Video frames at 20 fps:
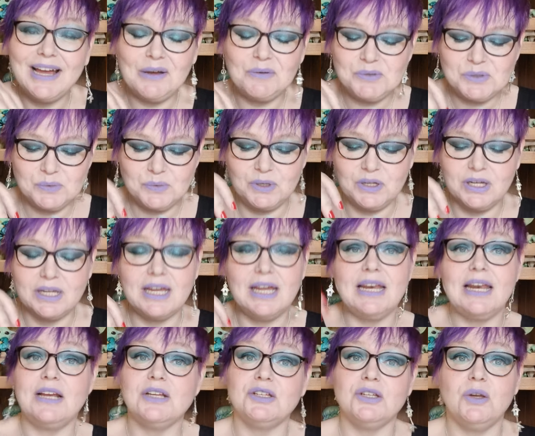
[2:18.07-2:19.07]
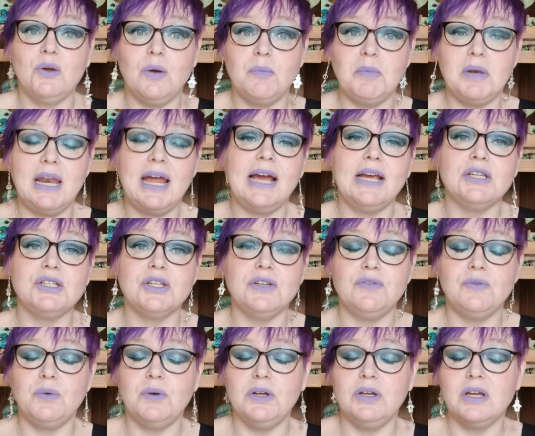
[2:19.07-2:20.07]
I was working, as you know, I'm a night
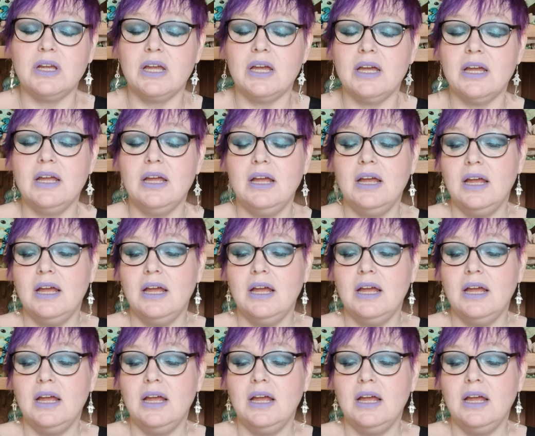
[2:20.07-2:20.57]
shift worker,